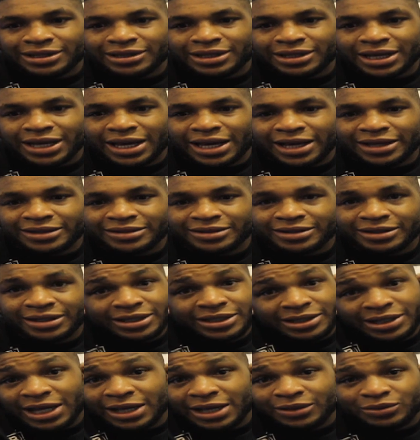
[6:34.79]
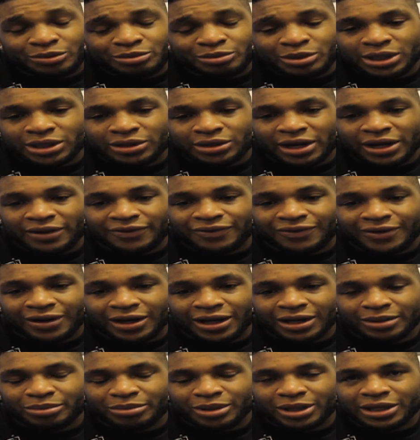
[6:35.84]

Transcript: Nick Diaz. Nick Diaz would be a great fight,